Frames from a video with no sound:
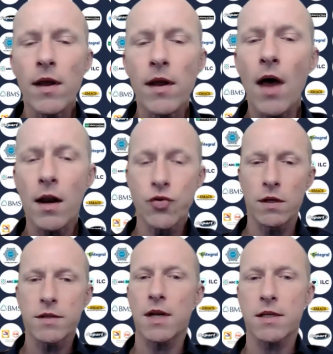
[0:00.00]
Andrew,
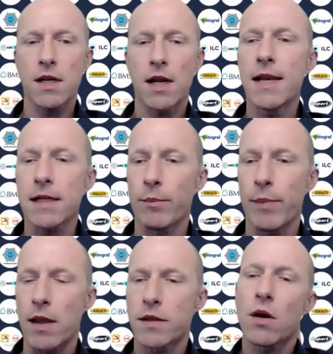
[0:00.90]
can you tell us a little
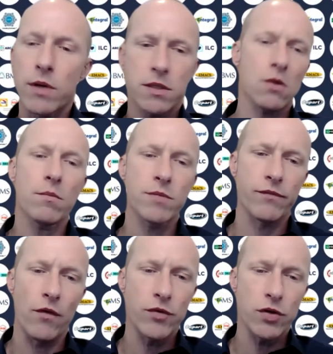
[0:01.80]
bit? So in terms
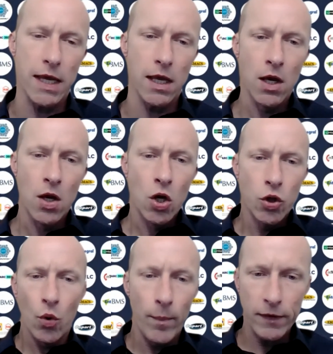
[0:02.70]
of obviously
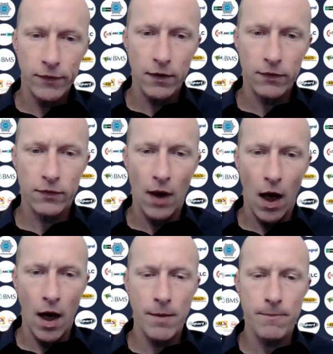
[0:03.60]
your business,
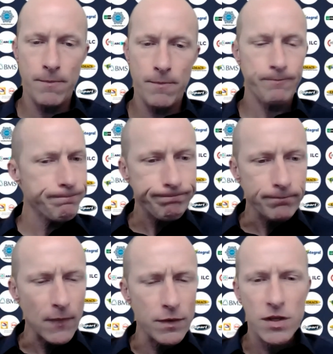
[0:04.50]

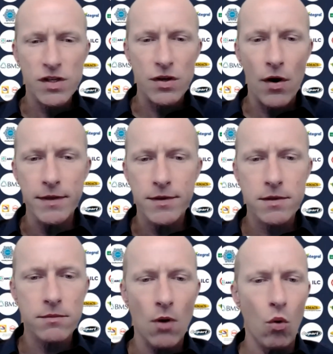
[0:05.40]
the
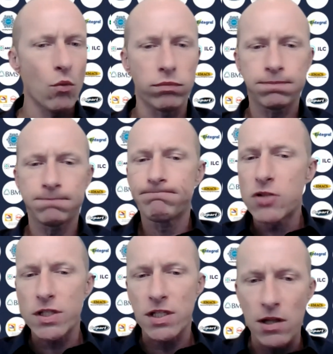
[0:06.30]
sites all
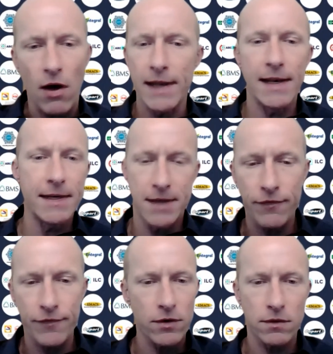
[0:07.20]
slightly
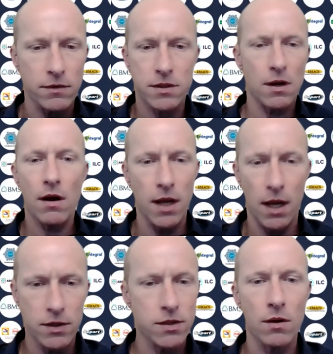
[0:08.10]
different
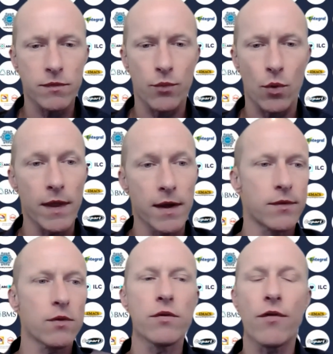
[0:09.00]
in terms of what they
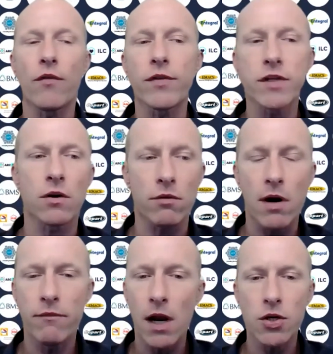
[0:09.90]
do. You've obviously got a
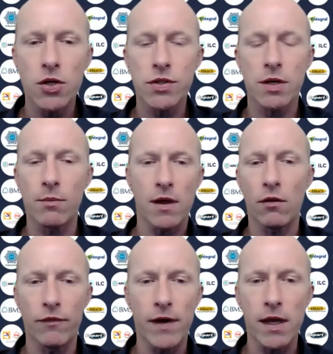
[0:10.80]
great relationship with
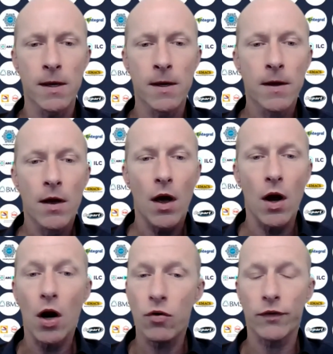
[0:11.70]
LV
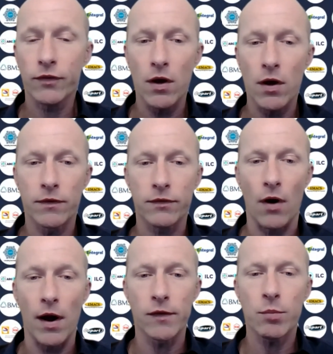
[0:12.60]
across certain
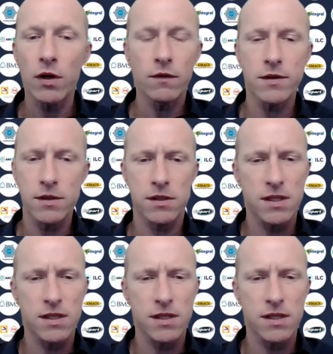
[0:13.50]
sites, but can you